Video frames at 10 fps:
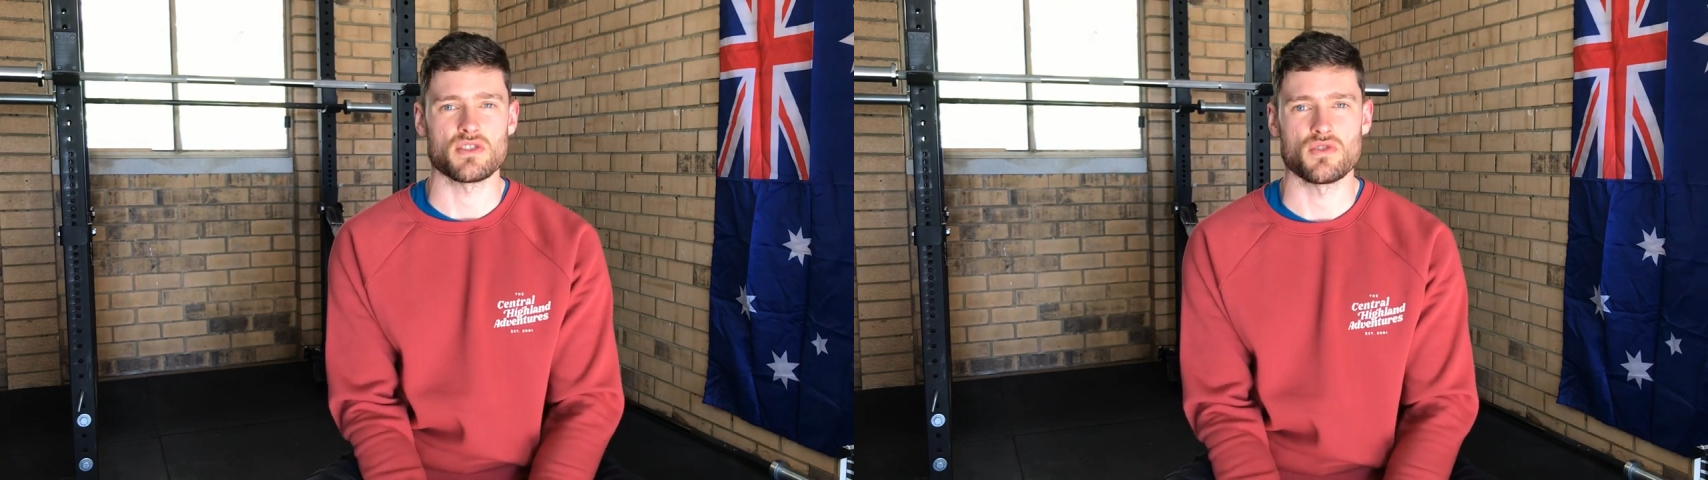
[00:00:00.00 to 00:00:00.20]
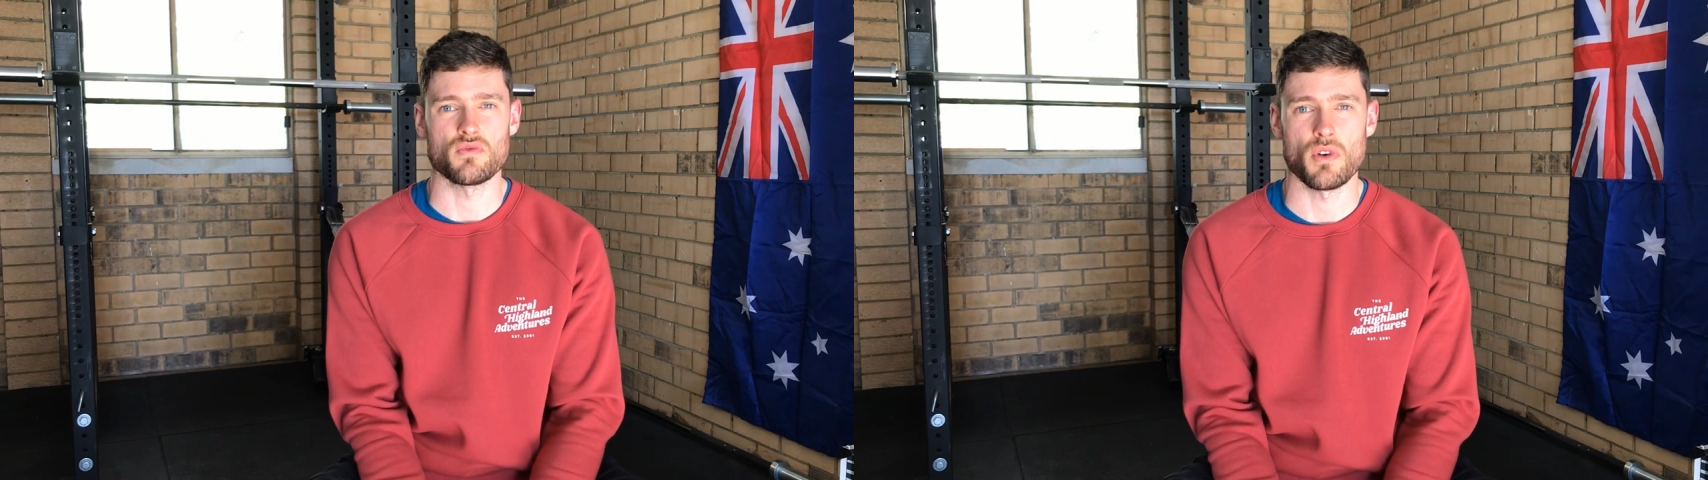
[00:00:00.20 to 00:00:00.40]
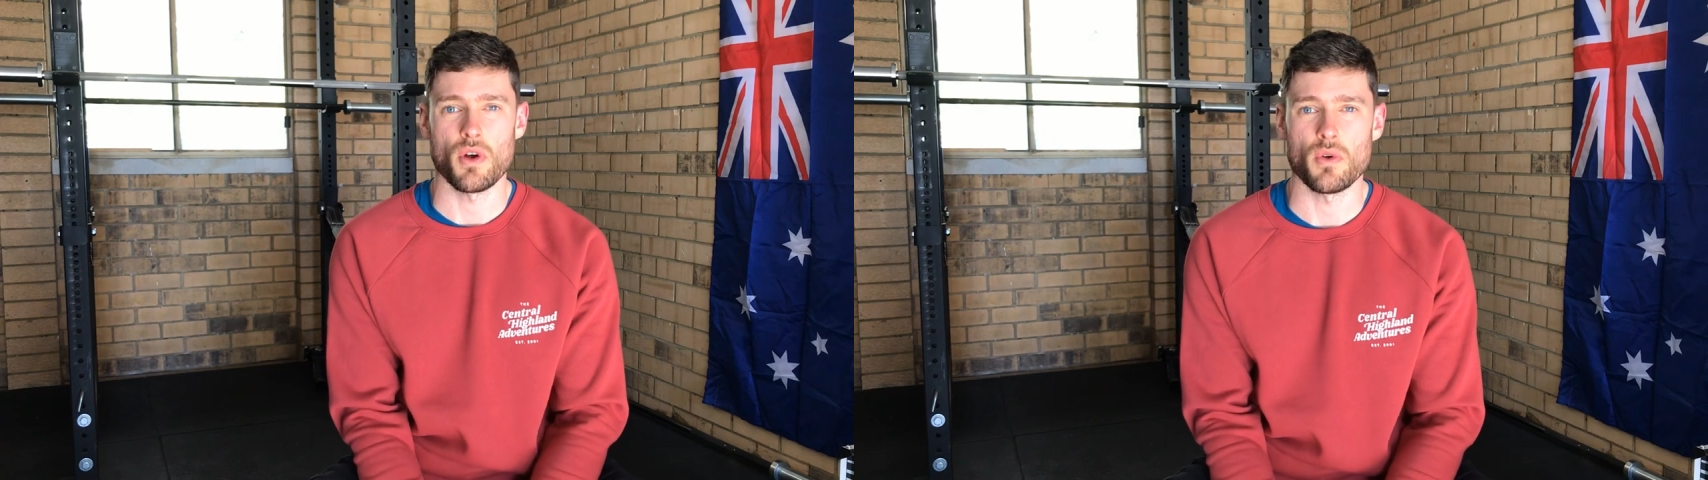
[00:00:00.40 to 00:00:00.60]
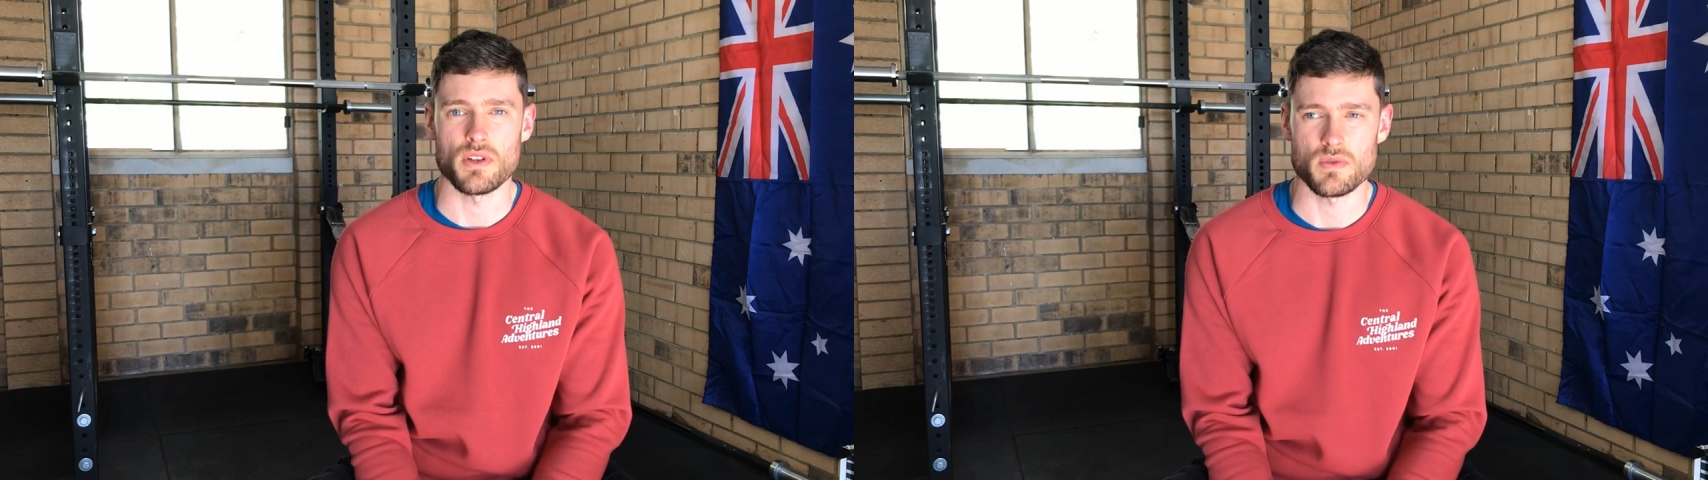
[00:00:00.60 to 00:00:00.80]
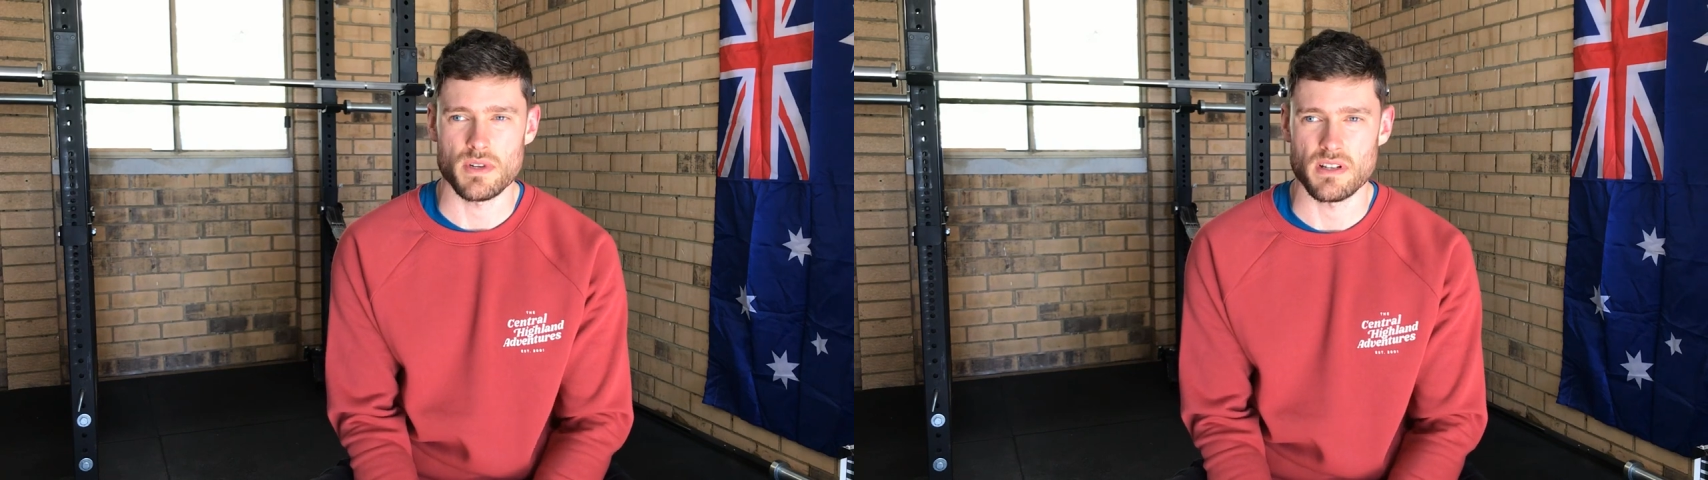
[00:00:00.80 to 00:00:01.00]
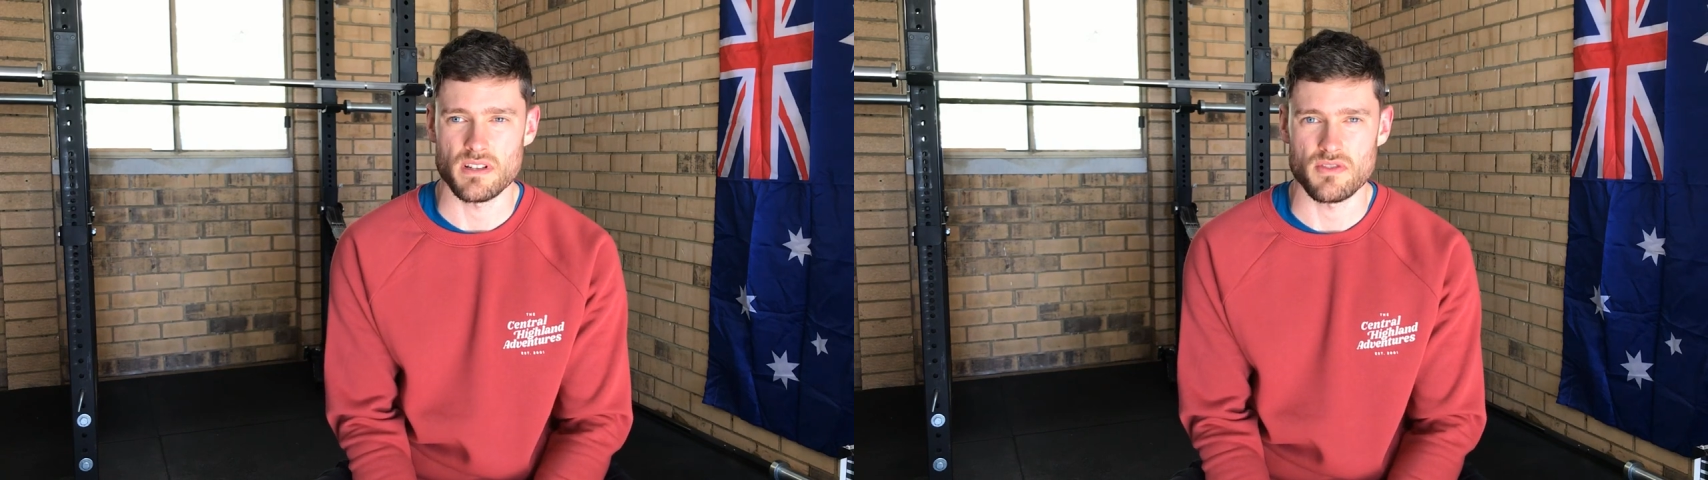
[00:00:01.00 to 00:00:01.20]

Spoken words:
as you row as well,